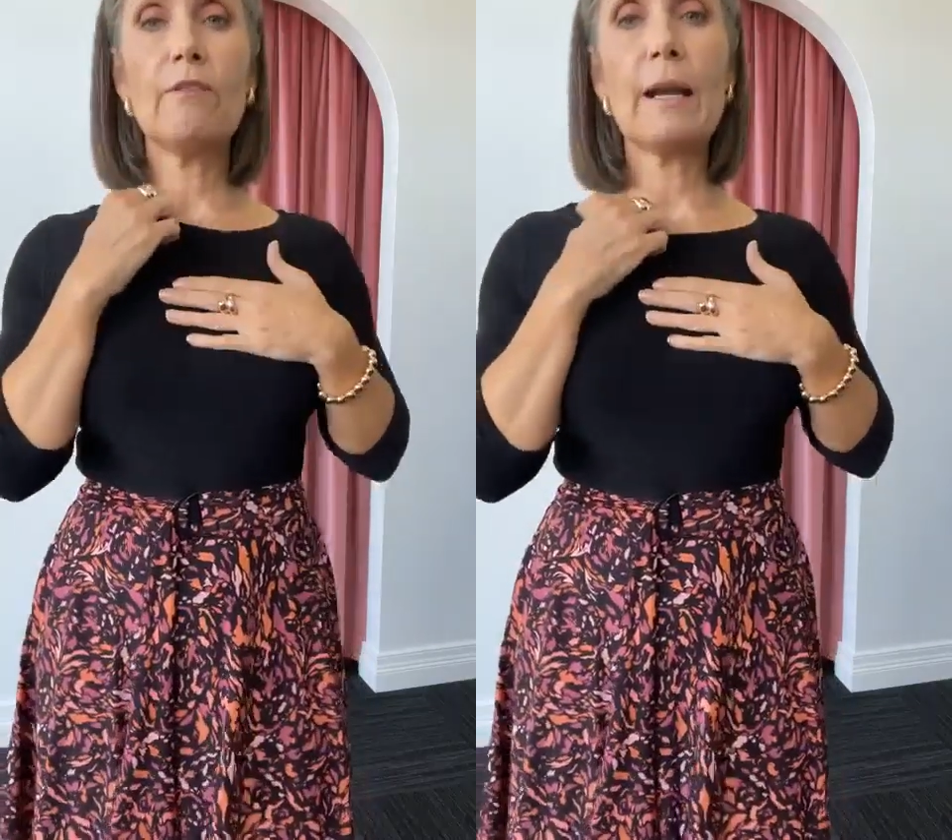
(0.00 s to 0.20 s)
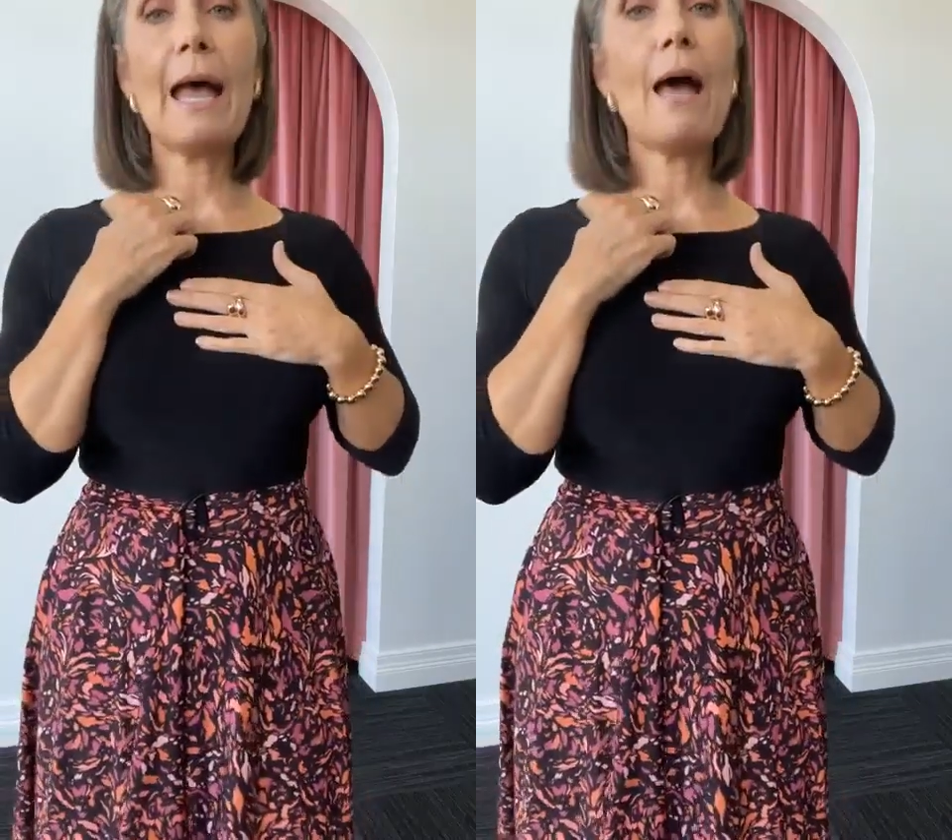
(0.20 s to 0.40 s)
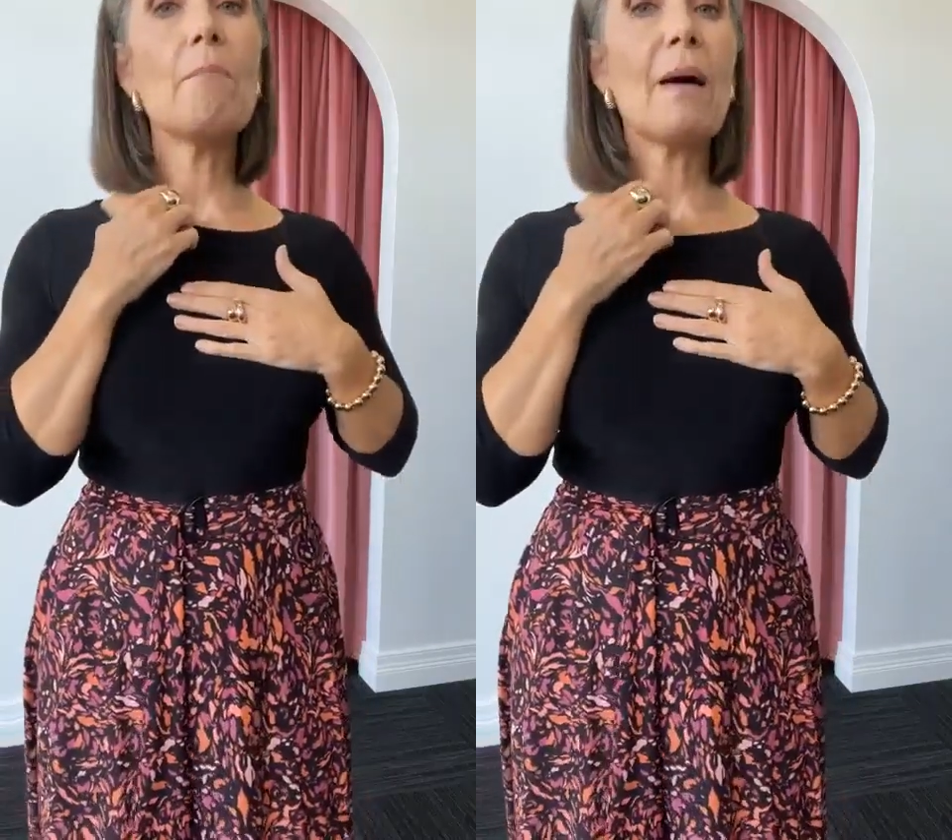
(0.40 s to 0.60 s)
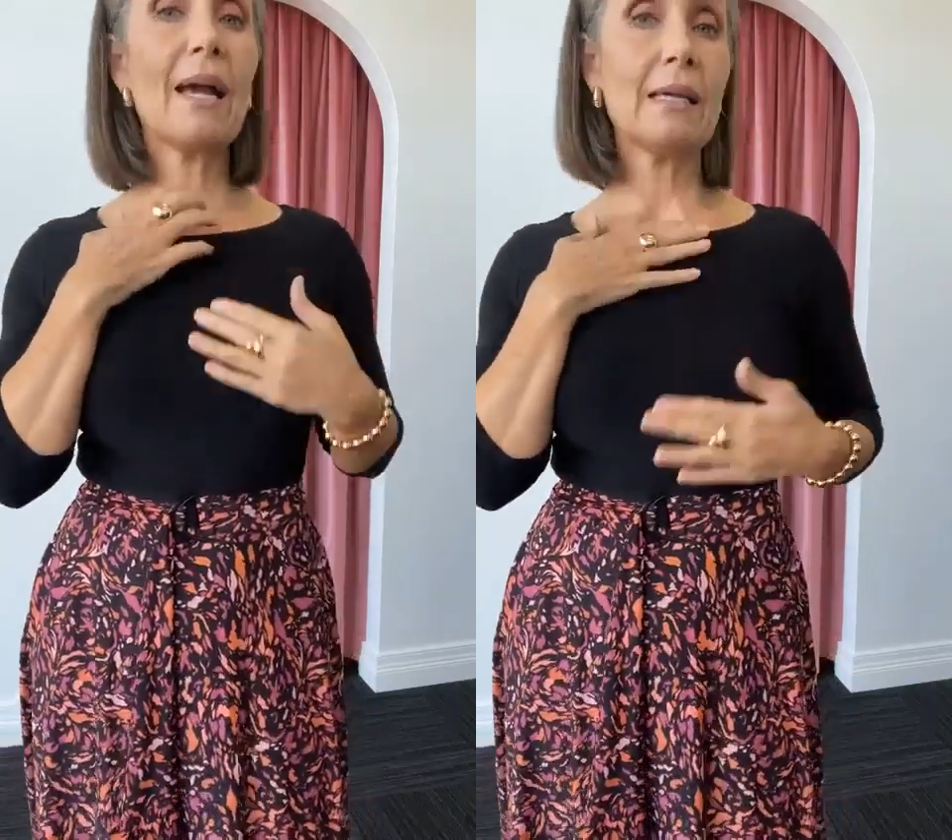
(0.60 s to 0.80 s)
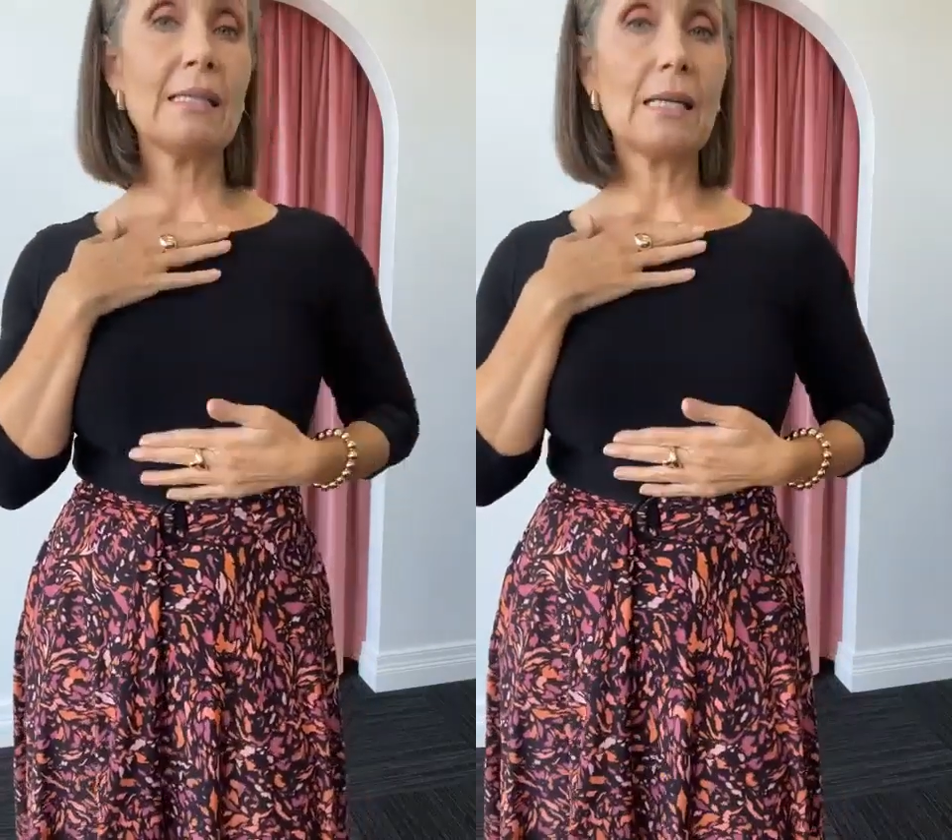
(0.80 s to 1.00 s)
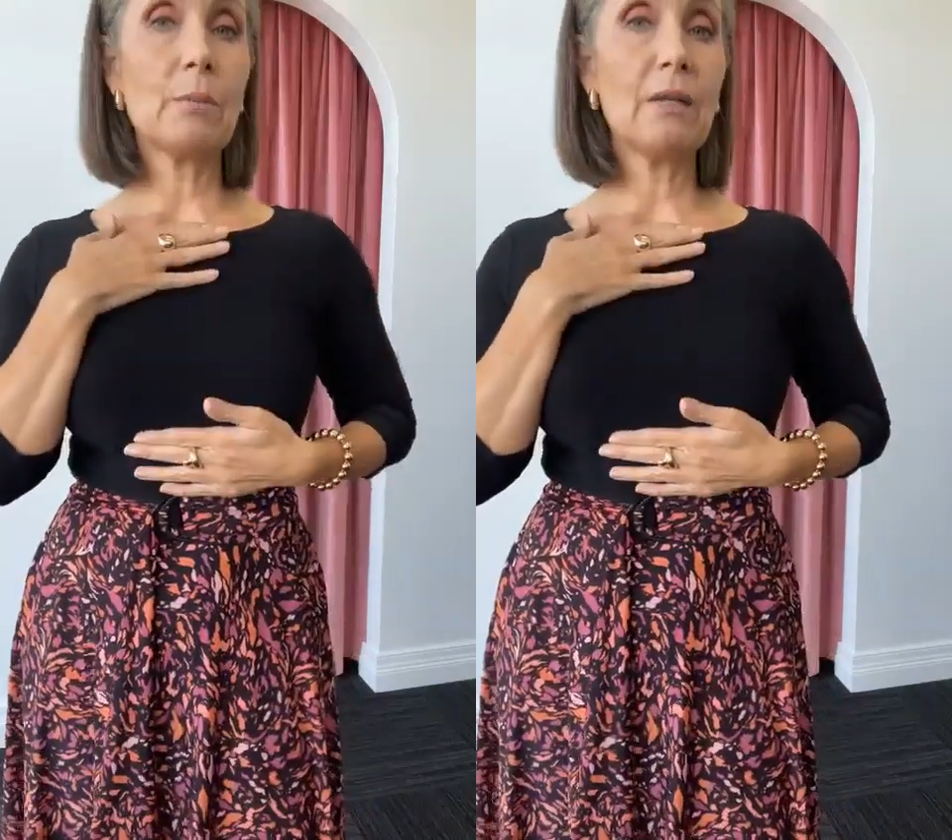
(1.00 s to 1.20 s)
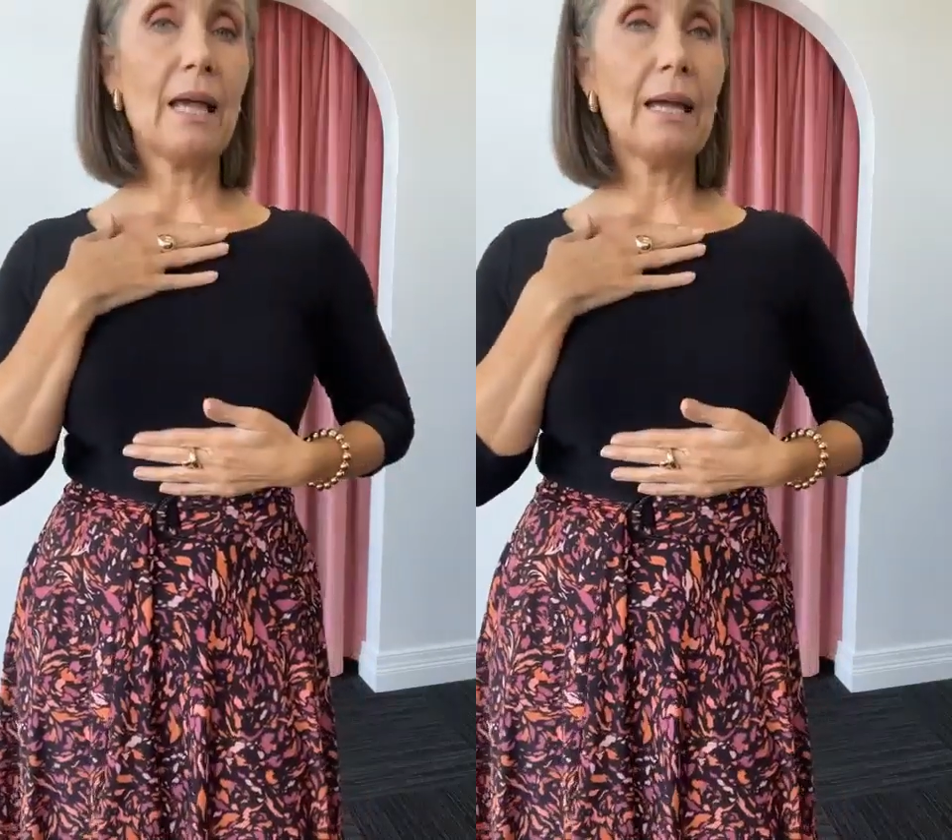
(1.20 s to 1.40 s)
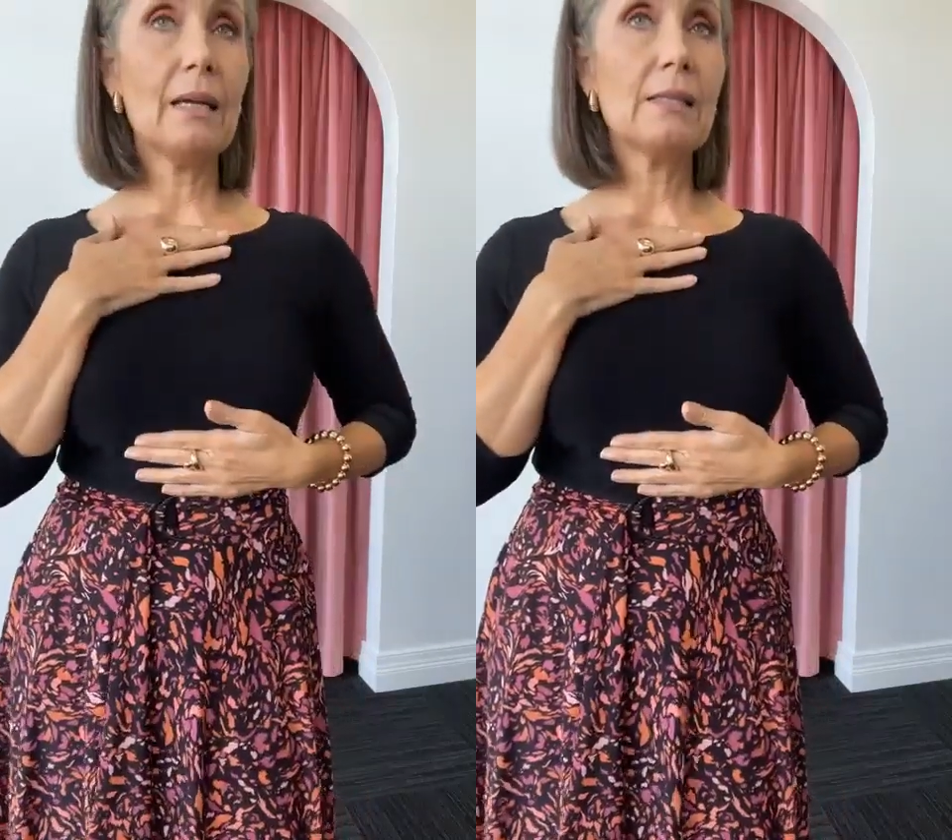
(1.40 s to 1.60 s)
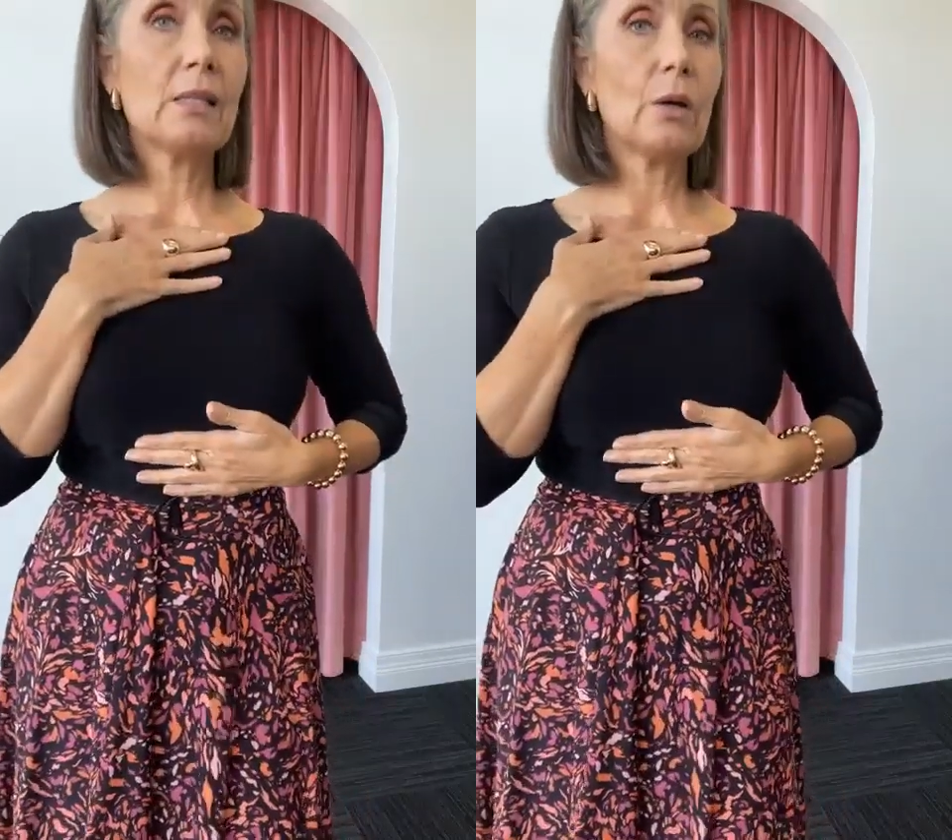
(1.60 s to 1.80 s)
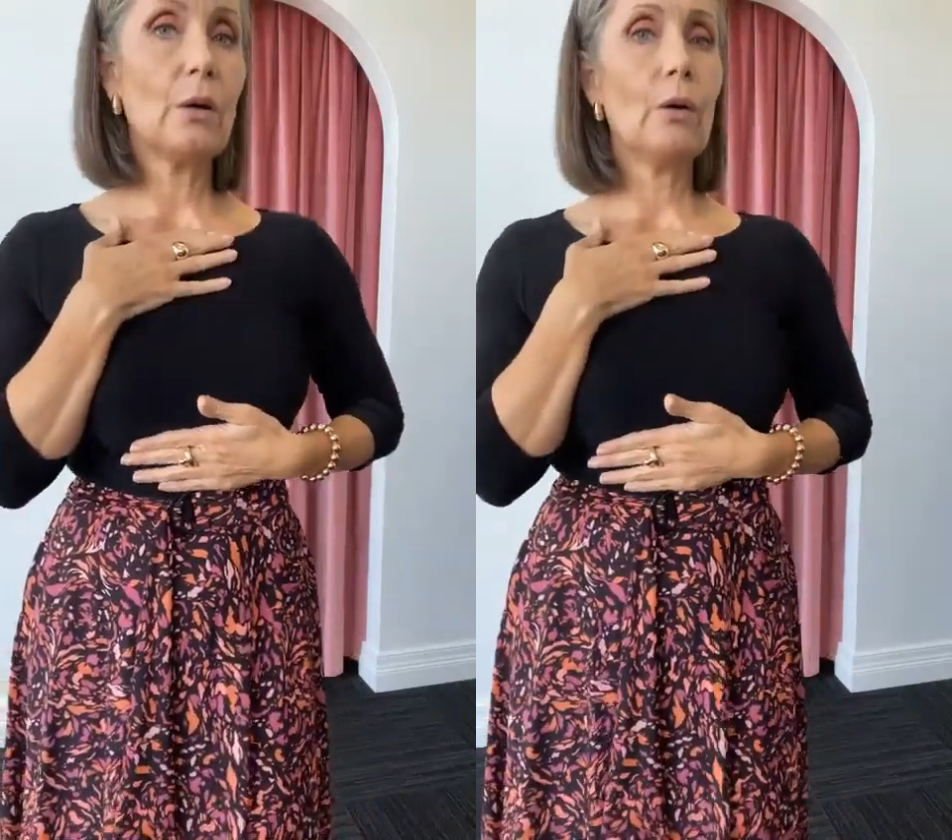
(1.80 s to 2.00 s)
front and back, is double
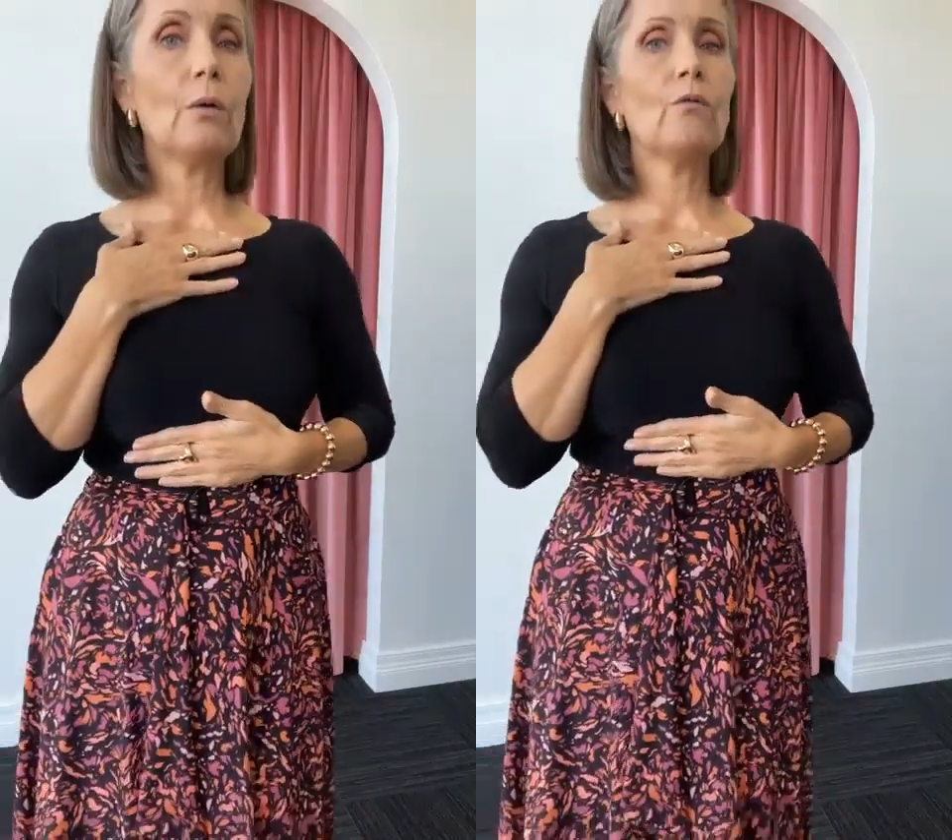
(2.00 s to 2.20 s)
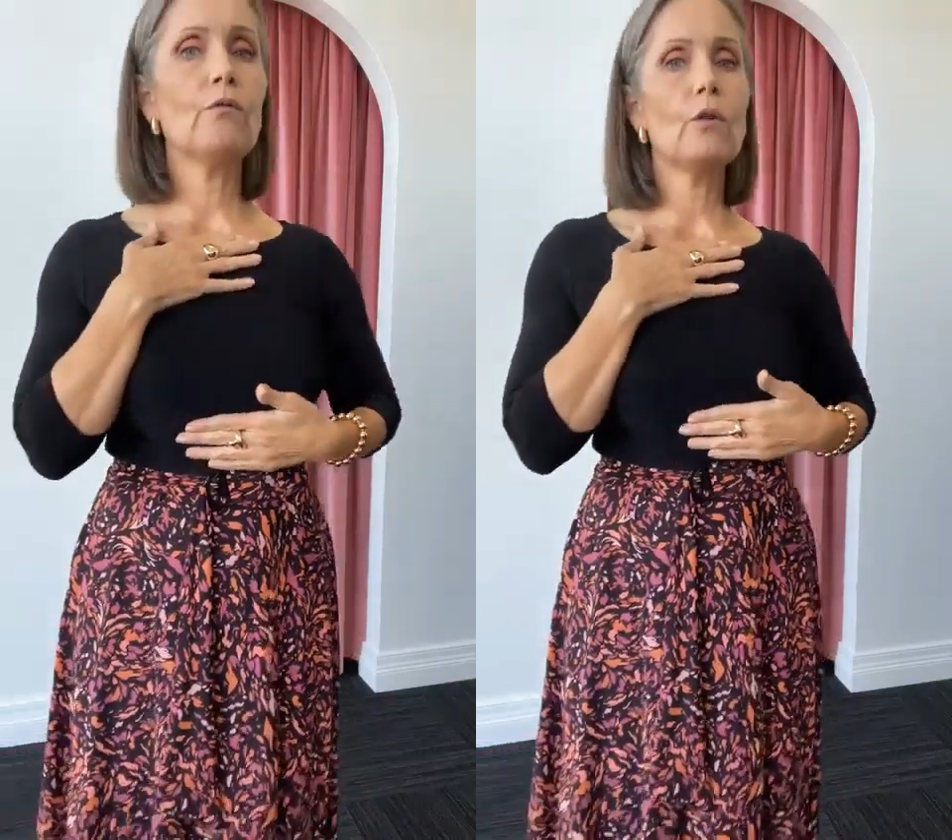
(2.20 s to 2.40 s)
layered, so